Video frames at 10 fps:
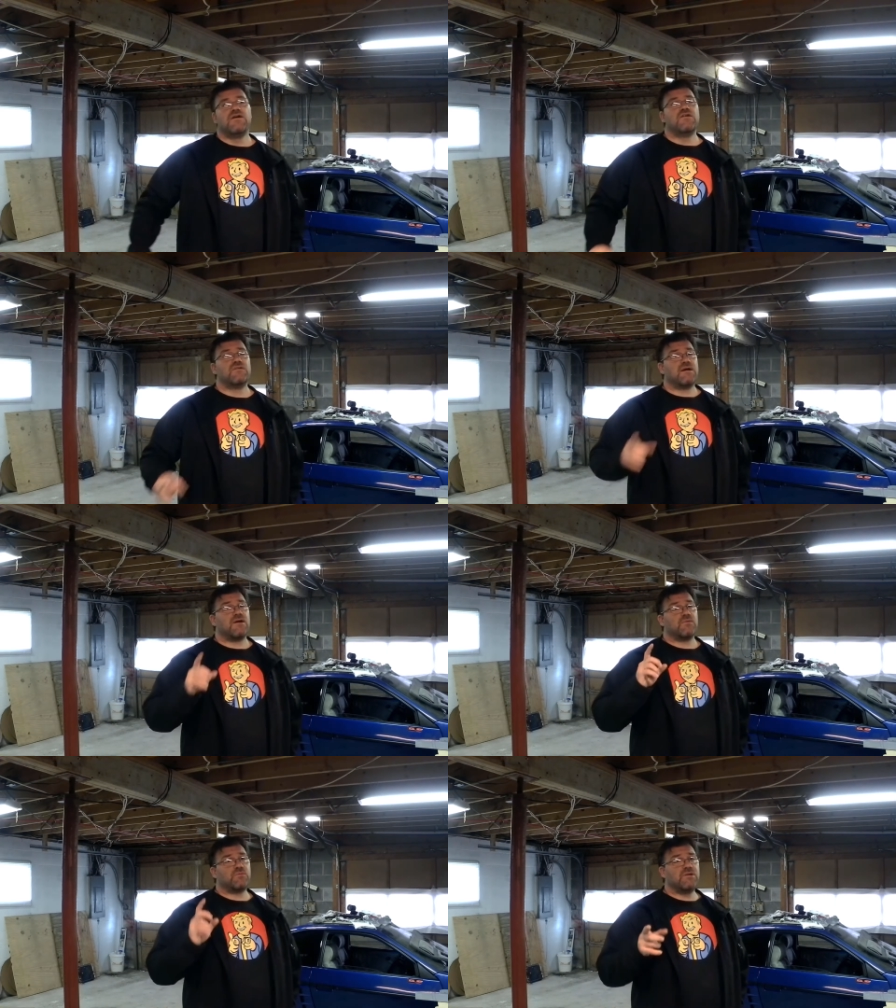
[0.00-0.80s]
So I
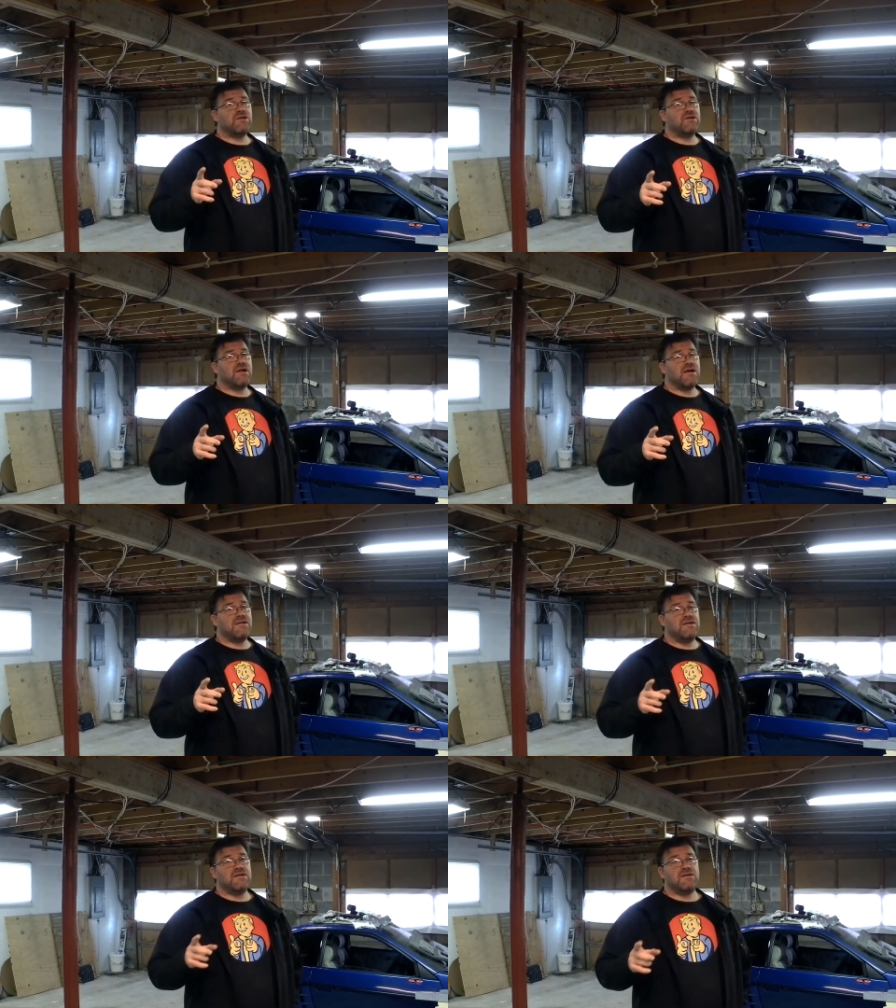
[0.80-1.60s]
got a really good
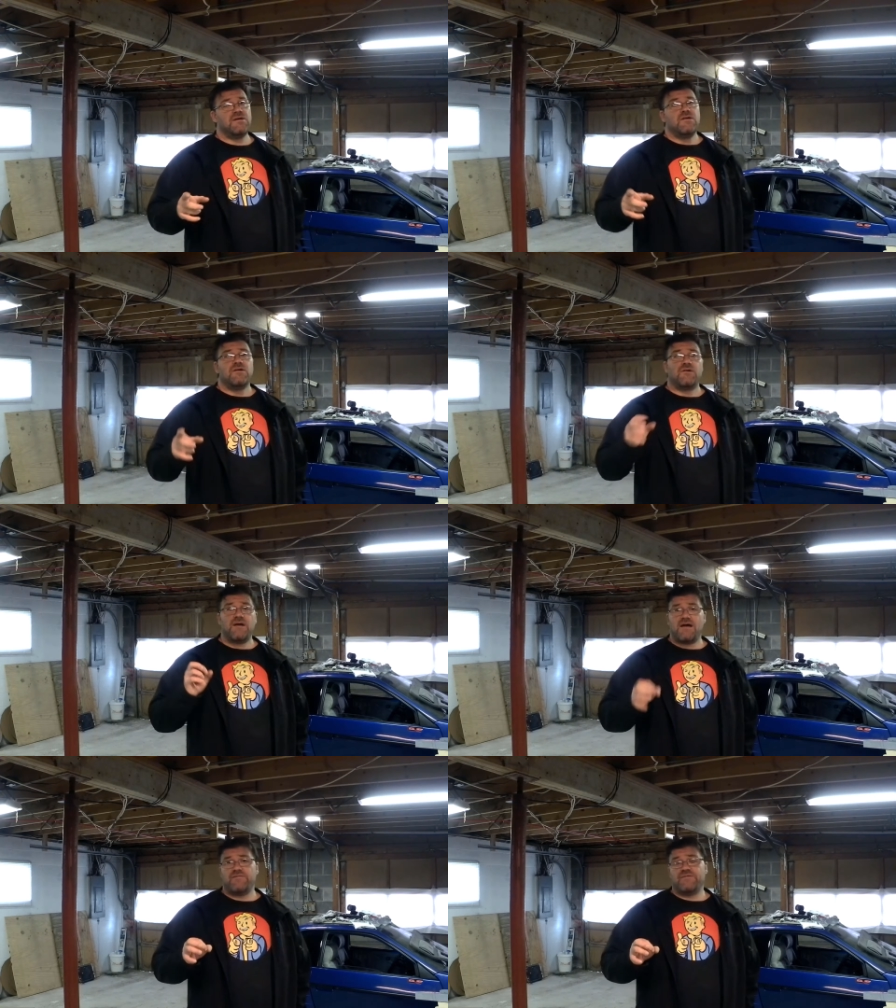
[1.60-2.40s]
idea
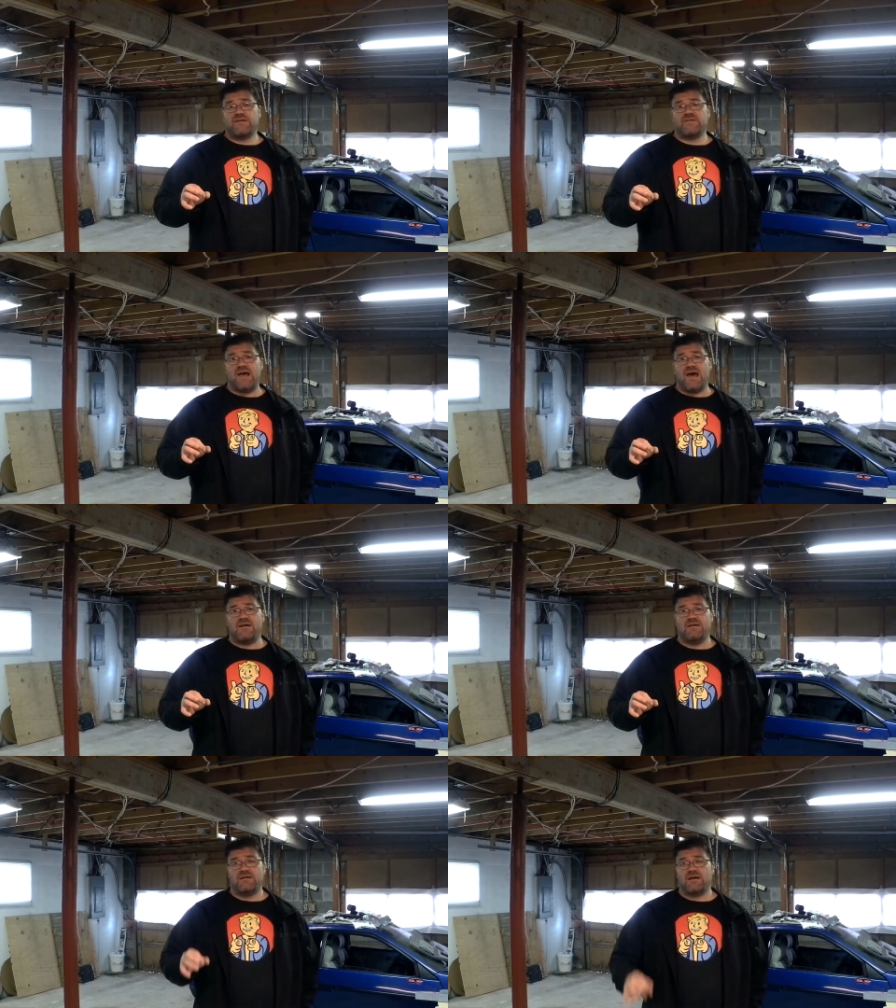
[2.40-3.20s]
on how to fix
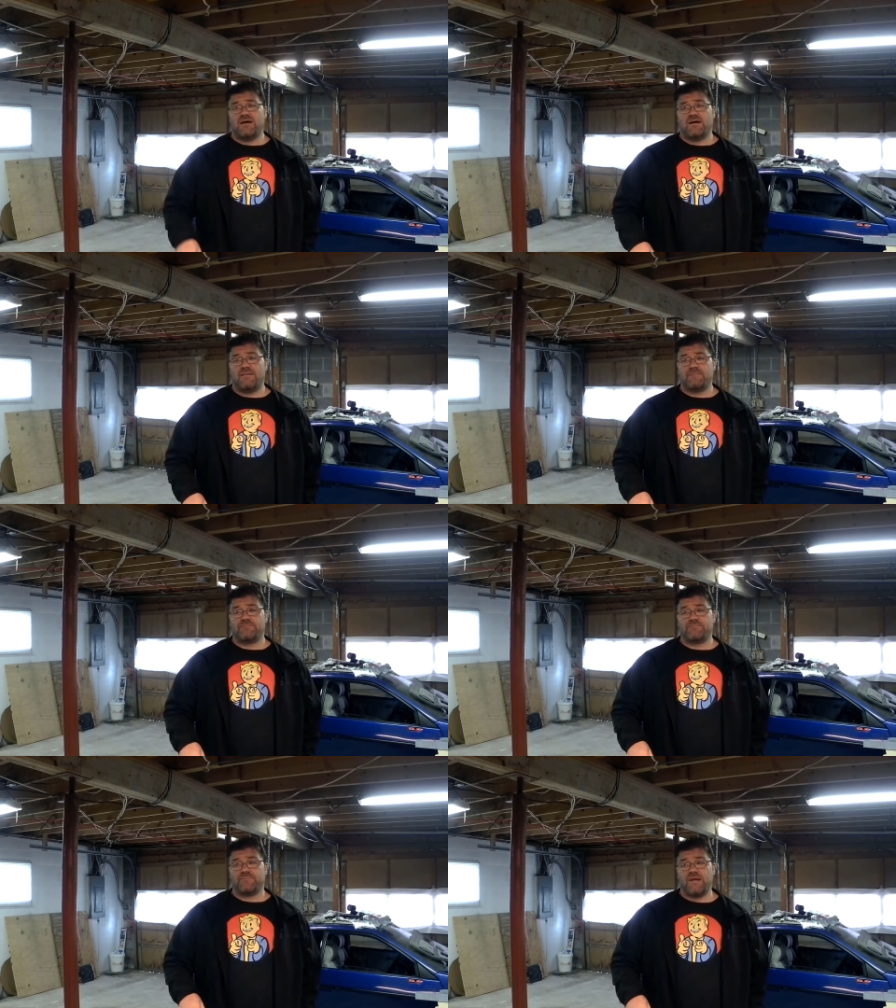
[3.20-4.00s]
that.
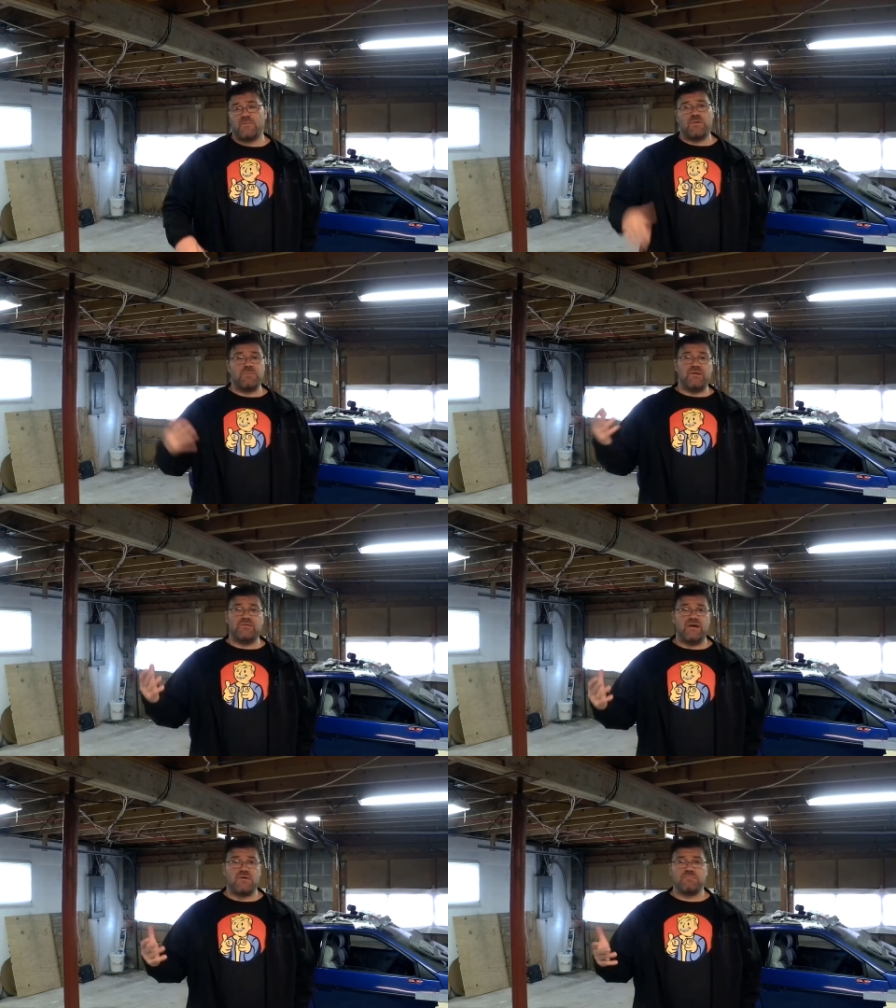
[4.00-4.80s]
And with
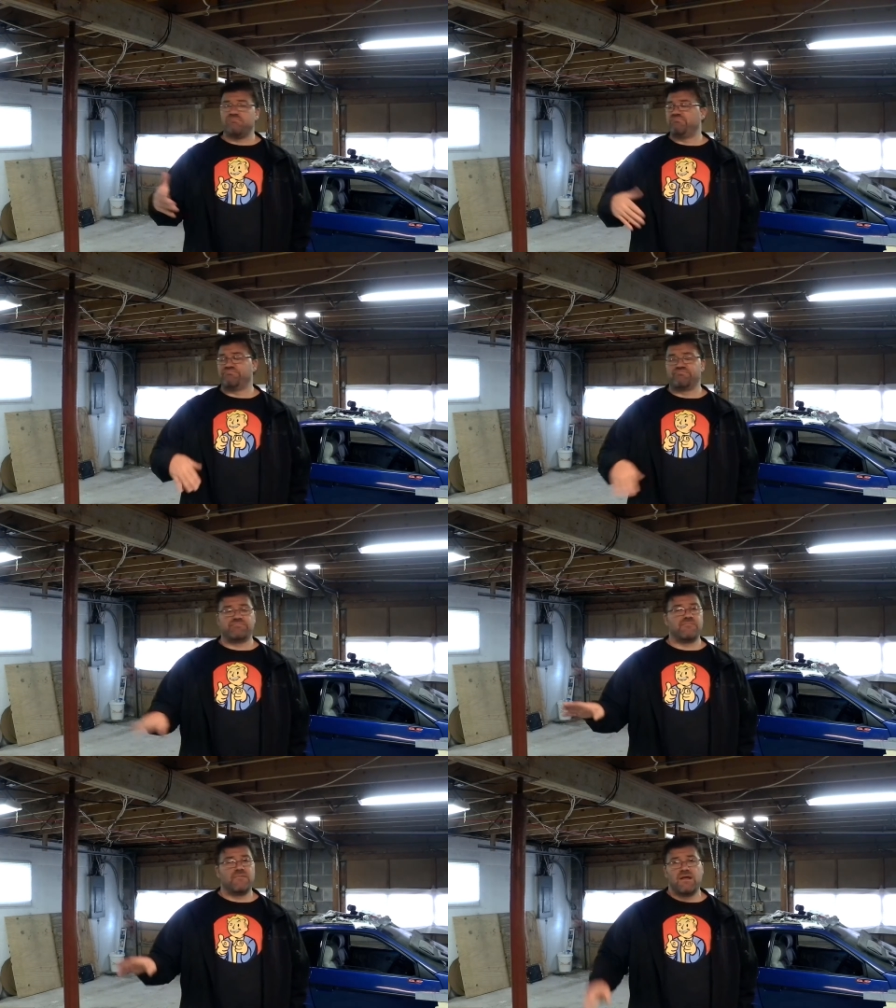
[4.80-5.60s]
Bill's help,
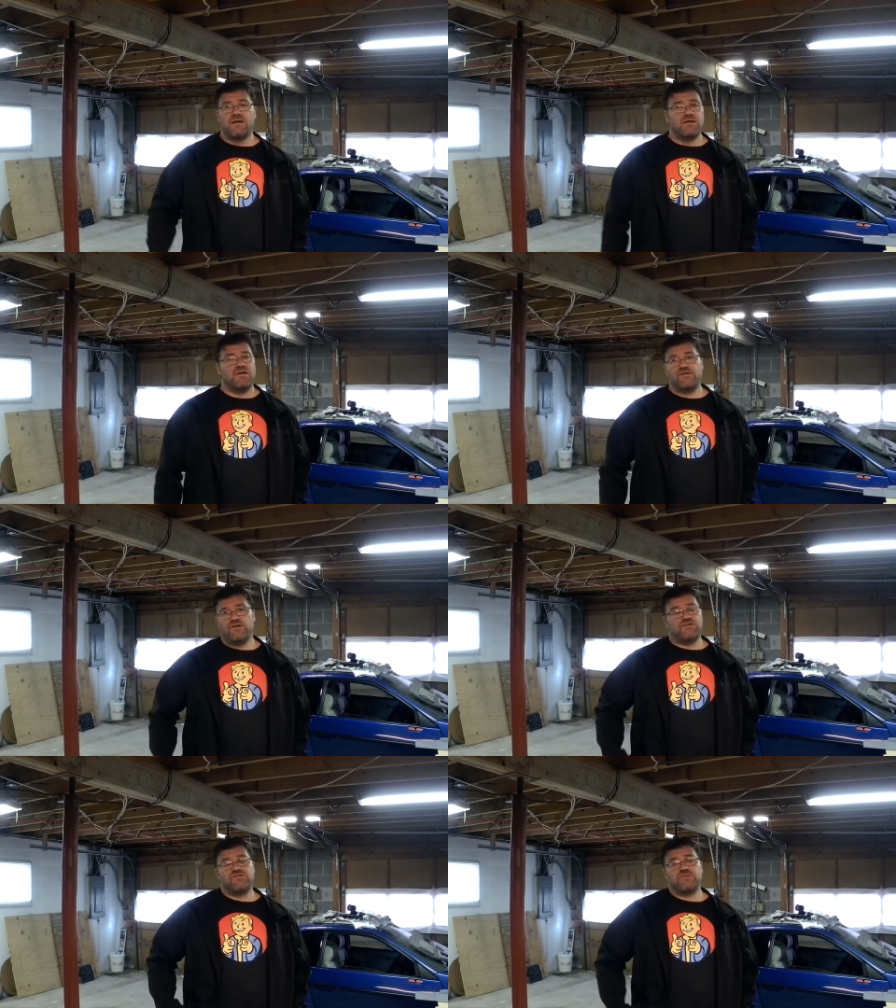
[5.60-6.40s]

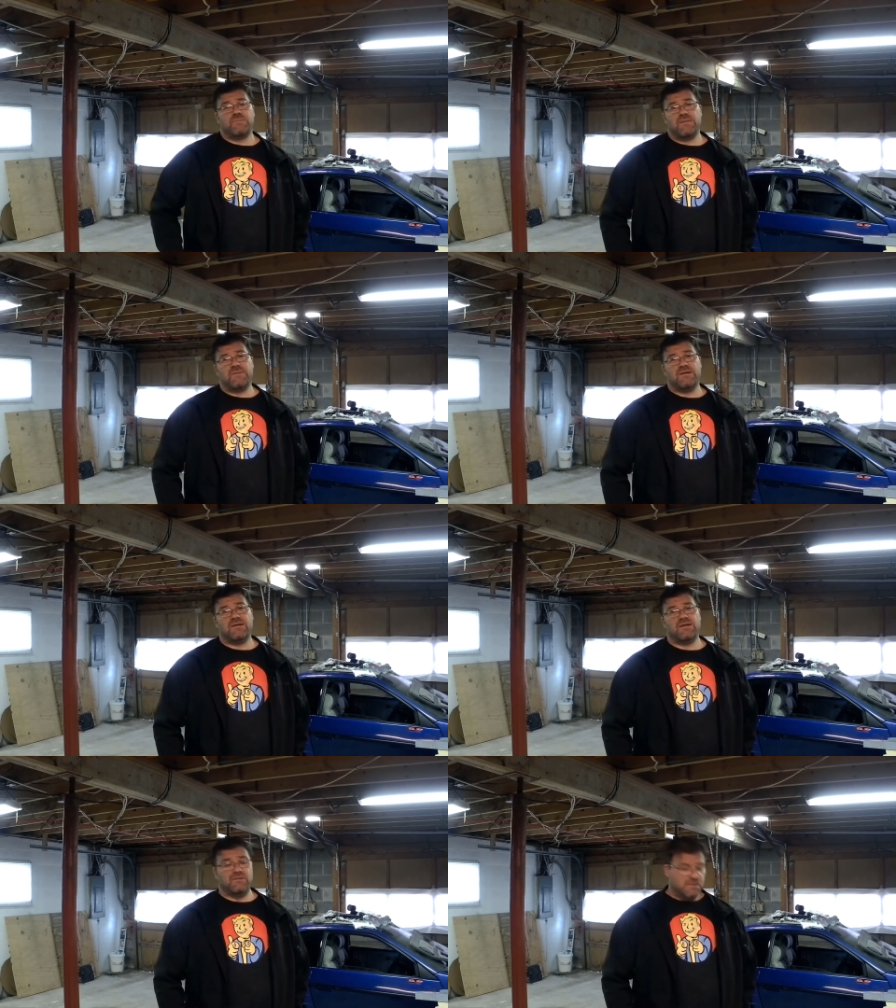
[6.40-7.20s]
it should be a big deal.